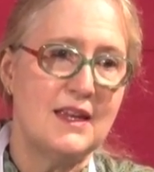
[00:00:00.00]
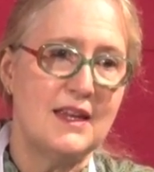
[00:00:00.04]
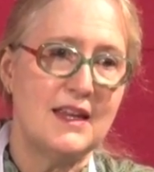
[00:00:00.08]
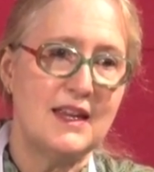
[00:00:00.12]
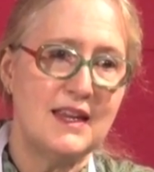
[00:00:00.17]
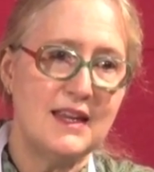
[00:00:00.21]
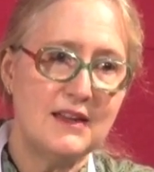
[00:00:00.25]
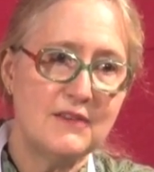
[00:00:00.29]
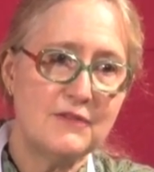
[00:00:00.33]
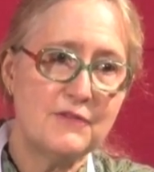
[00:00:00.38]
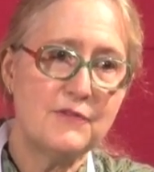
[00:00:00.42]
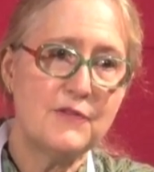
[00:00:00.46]

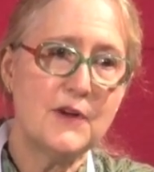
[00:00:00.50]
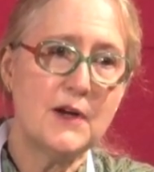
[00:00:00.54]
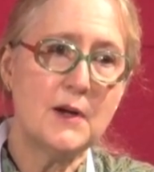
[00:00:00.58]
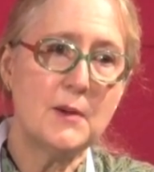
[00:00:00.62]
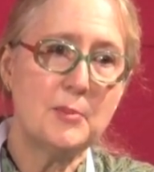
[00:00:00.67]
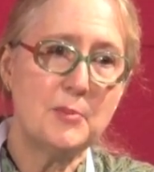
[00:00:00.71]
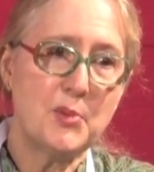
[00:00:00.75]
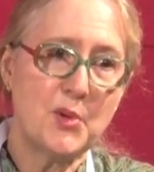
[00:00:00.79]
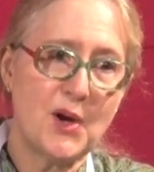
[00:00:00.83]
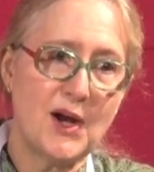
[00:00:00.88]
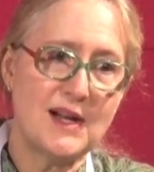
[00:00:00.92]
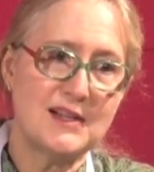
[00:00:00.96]
If a
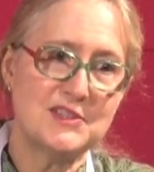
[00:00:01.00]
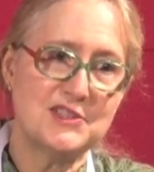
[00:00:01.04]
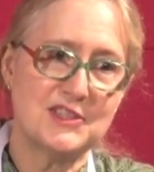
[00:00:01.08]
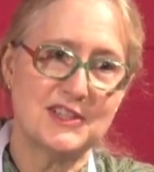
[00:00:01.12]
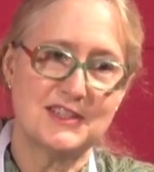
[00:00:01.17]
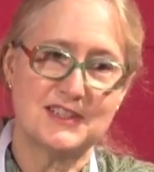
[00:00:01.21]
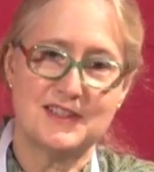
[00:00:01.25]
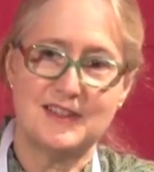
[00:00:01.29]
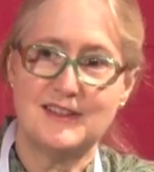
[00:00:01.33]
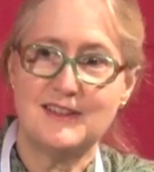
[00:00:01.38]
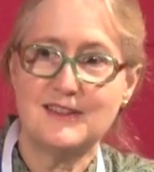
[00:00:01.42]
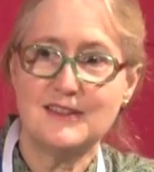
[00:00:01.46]

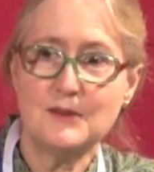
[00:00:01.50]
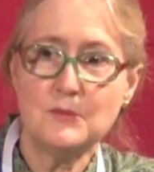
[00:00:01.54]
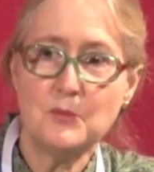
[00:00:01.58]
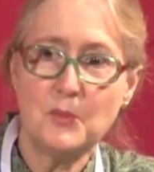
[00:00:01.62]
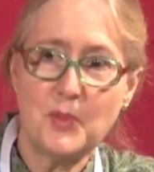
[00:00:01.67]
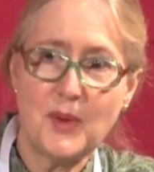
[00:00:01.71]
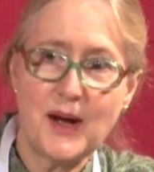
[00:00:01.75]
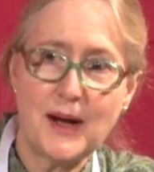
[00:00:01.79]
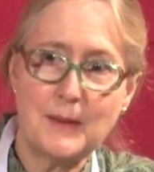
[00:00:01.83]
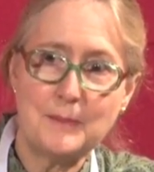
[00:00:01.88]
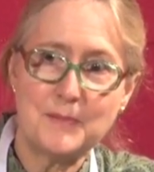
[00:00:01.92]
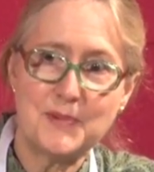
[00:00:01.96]
project isn't
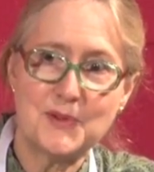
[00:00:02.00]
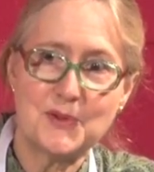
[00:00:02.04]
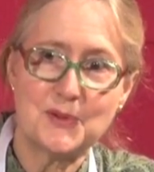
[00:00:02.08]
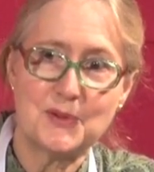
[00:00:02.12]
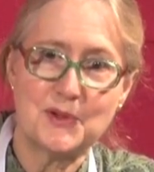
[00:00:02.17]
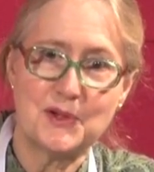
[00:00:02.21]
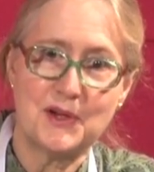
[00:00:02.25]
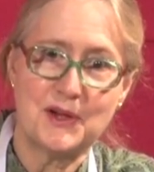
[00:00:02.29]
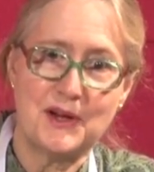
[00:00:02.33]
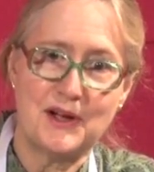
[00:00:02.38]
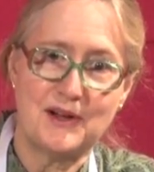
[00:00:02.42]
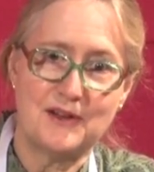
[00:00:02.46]
popular
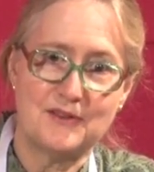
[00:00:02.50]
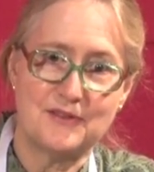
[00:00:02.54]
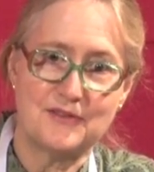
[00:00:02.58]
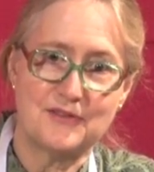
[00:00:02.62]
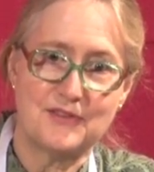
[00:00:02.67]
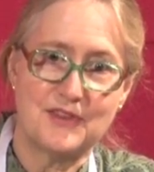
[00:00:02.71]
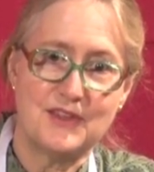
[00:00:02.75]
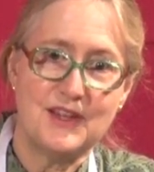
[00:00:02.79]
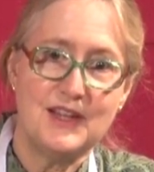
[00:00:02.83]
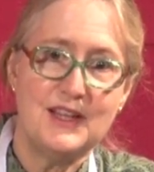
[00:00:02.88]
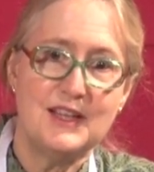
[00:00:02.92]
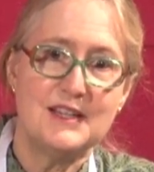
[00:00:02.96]
enough
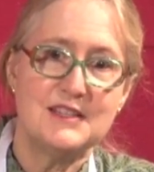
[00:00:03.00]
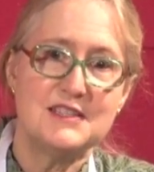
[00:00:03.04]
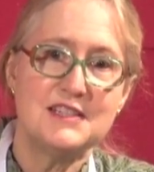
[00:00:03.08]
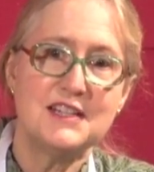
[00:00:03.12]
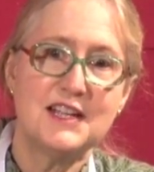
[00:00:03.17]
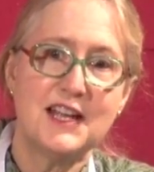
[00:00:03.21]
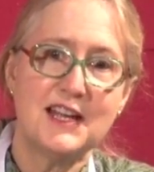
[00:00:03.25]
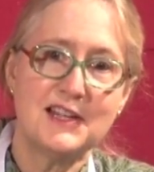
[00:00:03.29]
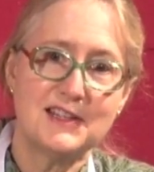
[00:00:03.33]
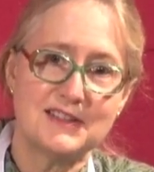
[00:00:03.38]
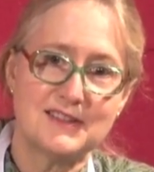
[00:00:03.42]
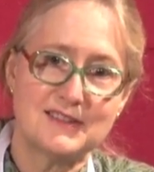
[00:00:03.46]
to
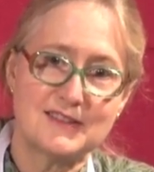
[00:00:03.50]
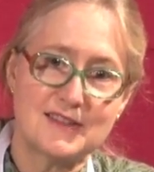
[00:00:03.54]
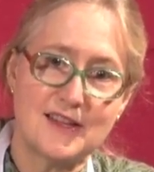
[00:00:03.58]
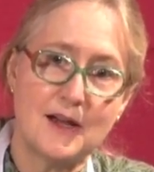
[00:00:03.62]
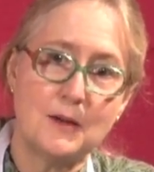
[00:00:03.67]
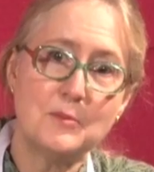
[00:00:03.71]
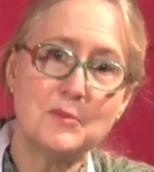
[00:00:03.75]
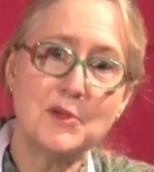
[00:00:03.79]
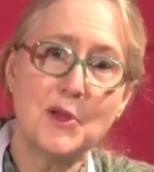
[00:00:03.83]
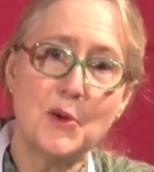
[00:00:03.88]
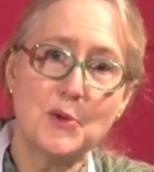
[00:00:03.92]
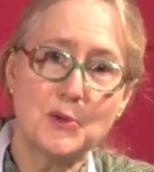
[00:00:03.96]
get
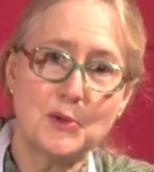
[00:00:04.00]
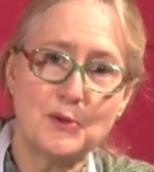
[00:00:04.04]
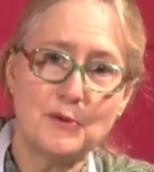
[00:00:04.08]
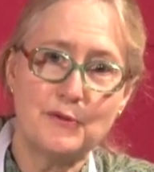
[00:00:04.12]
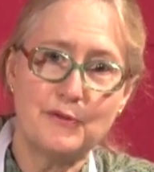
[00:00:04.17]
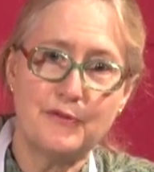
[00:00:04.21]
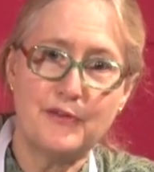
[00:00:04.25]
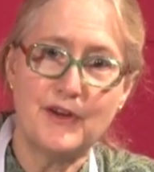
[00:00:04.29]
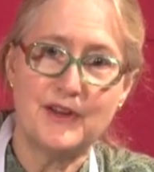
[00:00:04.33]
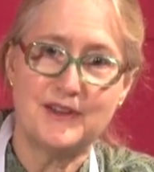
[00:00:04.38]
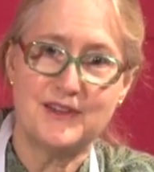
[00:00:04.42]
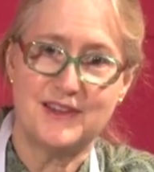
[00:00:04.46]
some local
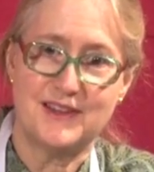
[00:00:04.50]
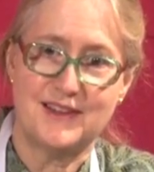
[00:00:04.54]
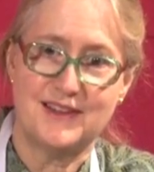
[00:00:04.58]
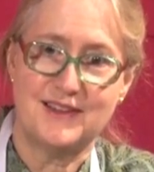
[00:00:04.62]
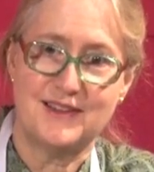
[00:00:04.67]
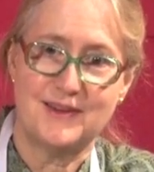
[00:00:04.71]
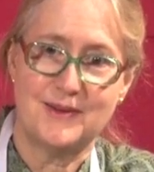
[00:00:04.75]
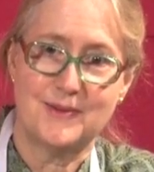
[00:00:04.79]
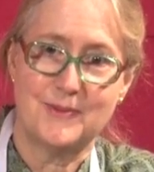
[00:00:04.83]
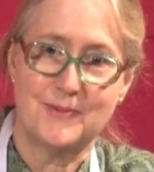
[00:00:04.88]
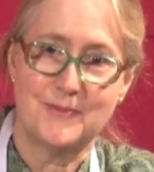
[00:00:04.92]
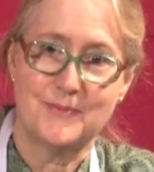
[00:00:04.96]
funding,
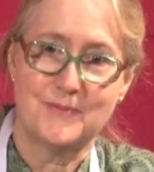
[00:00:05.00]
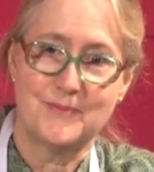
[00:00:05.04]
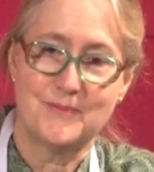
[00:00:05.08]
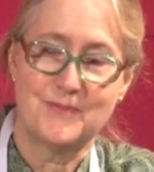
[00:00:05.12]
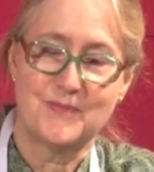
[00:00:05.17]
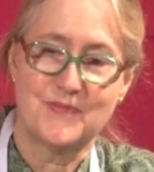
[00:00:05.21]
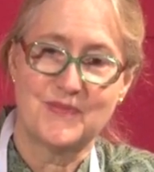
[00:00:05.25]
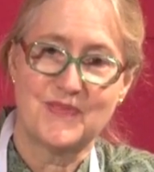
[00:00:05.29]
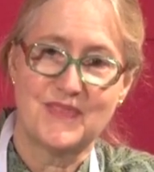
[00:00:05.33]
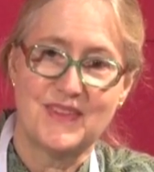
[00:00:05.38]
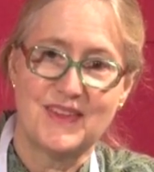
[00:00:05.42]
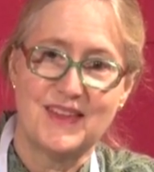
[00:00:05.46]

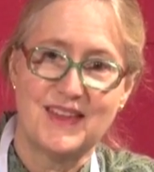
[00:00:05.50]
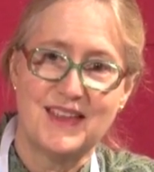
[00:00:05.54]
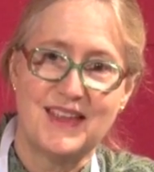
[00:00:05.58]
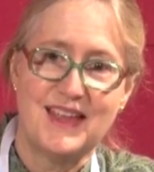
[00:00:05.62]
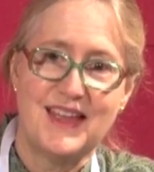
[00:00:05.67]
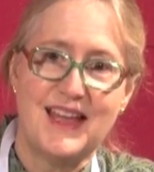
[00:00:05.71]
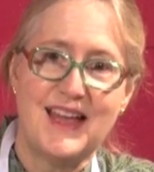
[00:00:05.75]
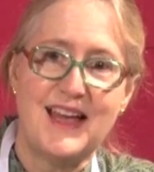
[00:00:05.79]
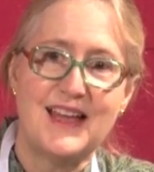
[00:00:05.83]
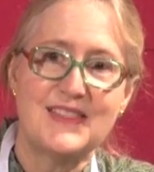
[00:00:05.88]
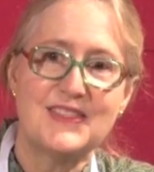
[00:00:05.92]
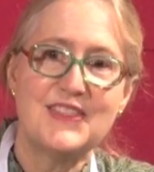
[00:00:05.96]

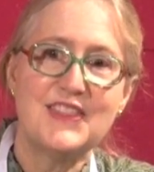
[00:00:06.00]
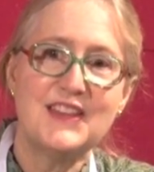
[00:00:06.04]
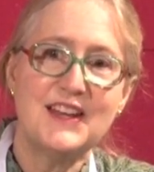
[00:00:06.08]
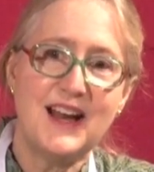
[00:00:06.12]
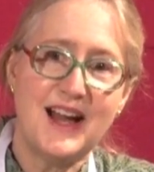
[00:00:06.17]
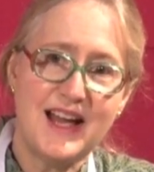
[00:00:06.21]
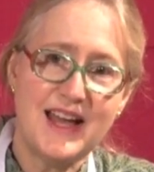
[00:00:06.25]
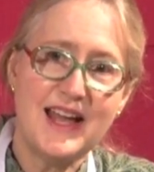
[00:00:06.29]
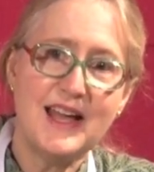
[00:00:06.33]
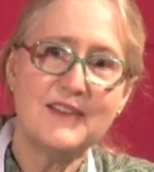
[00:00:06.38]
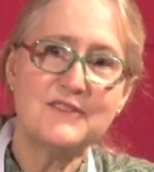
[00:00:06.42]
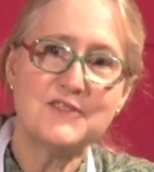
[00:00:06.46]
then
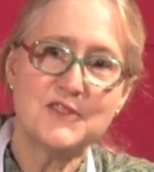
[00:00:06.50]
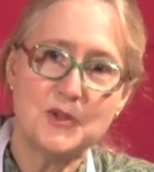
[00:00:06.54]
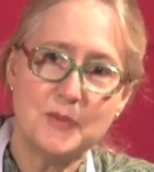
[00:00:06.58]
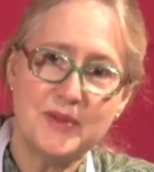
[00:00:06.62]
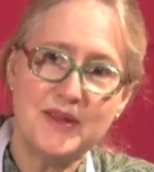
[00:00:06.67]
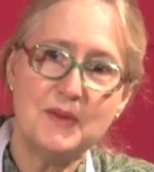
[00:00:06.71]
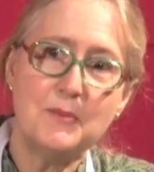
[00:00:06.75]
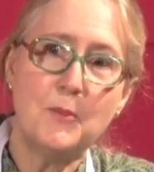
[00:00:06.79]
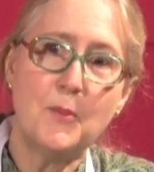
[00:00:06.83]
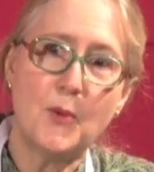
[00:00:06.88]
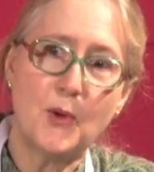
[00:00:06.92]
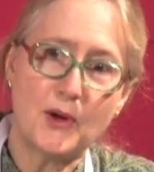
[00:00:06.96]
I have to
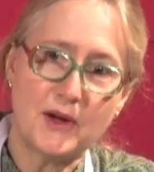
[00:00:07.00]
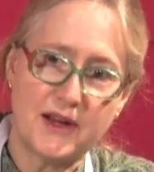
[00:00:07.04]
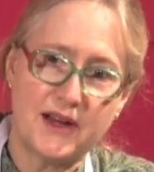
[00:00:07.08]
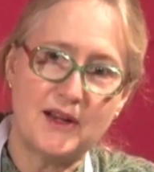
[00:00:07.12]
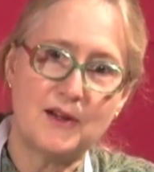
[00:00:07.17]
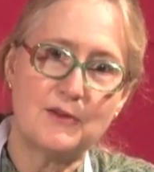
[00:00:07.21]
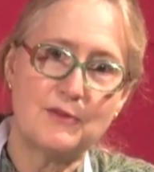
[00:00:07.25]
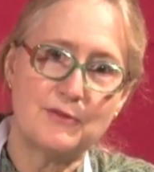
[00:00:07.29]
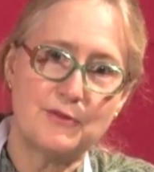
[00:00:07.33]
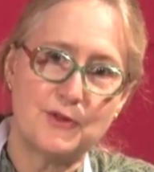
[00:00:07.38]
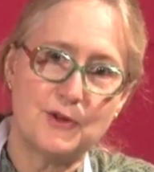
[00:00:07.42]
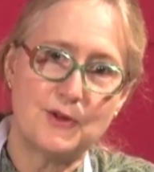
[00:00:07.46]
be more
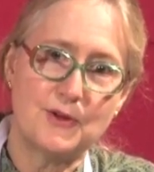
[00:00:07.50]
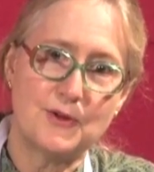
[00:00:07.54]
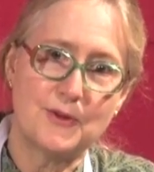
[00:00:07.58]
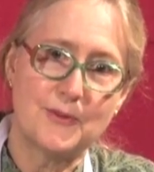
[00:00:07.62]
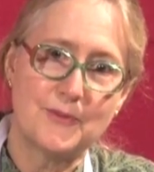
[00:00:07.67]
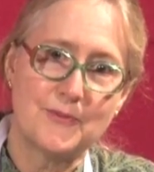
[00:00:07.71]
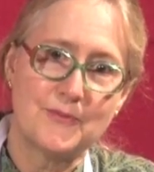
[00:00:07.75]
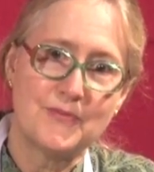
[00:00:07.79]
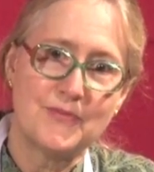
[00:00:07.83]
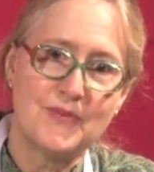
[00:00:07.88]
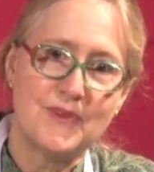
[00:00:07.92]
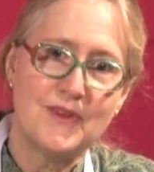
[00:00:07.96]
careful.
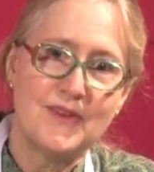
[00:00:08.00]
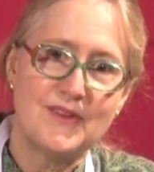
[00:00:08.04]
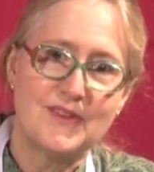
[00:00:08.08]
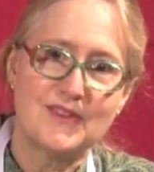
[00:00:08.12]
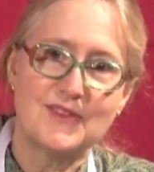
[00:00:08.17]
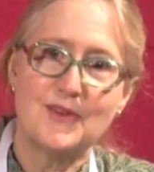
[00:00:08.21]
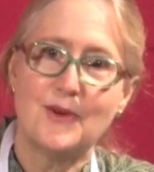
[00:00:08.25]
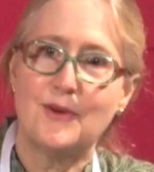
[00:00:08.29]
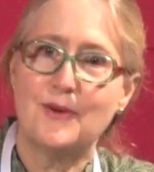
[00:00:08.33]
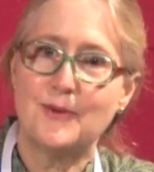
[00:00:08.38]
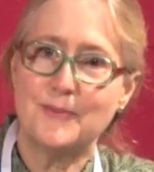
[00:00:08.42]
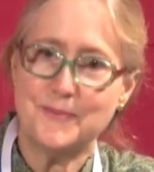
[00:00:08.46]

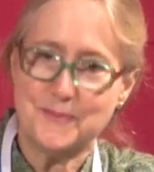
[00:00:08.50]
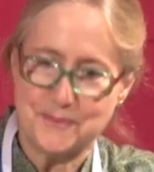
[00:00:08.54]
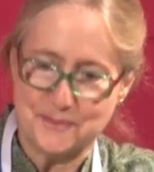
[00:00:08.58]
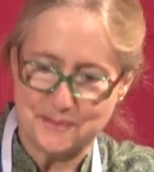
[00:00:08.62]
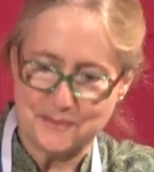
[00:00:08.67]
So